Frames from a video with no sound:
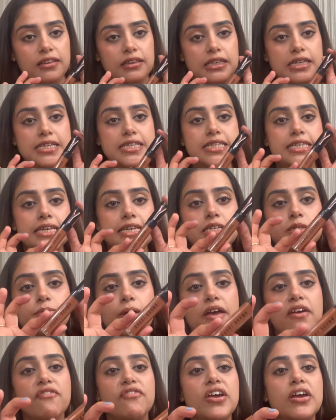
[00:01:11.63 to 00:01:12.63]
This is
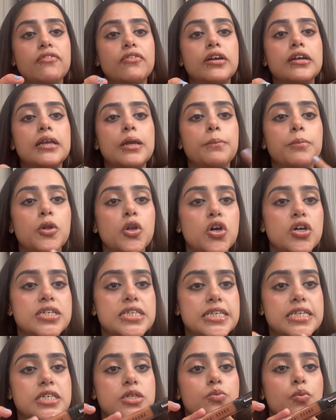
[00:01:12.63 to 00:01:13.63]
my favorite lip gloss.
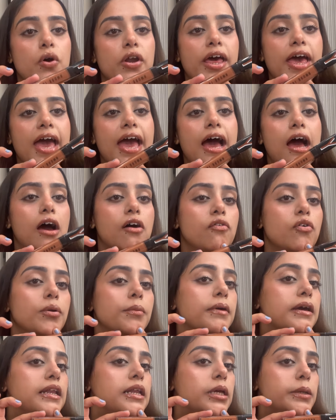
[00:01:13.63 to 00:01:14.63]
This is what I have on
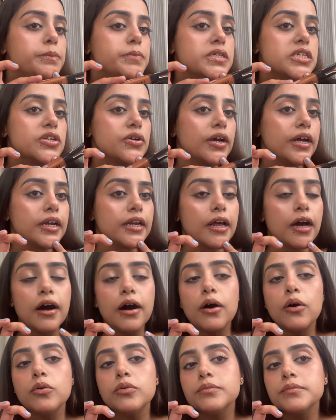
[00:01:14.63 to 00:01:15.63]
my lips right
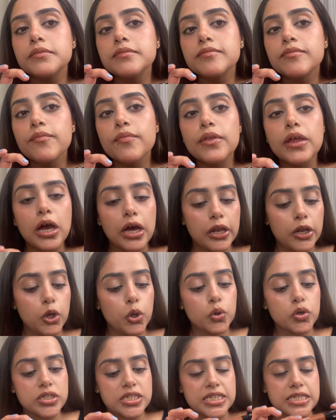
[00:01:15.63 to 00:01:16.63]
now.
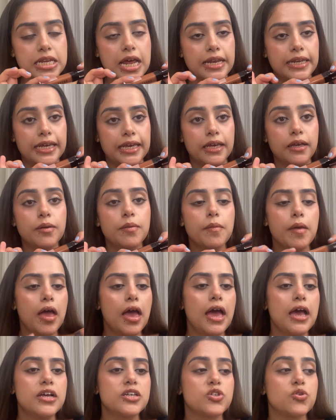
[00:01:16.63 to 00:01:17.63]
Looks stunning.
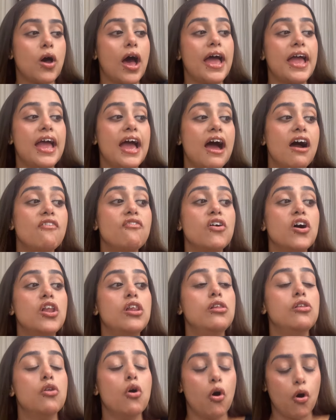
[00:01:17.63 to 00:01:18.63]
So I have a
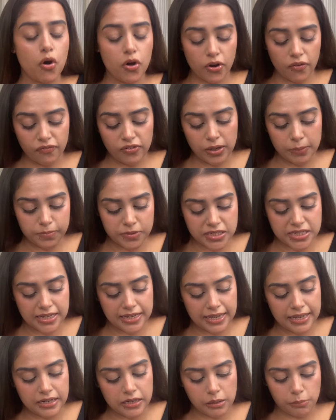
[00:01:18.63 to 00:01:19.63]
lot of
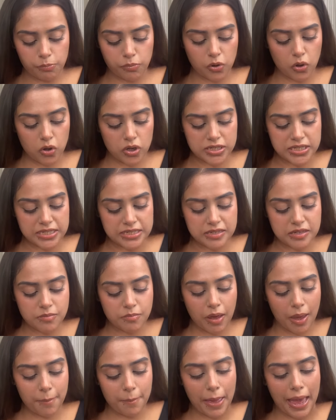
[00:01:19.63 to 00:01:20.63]
lipstick and lip glosses in
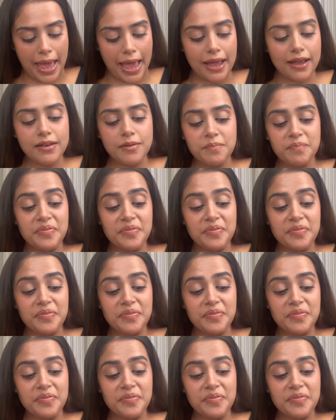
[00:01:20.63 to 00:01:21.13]
my bag.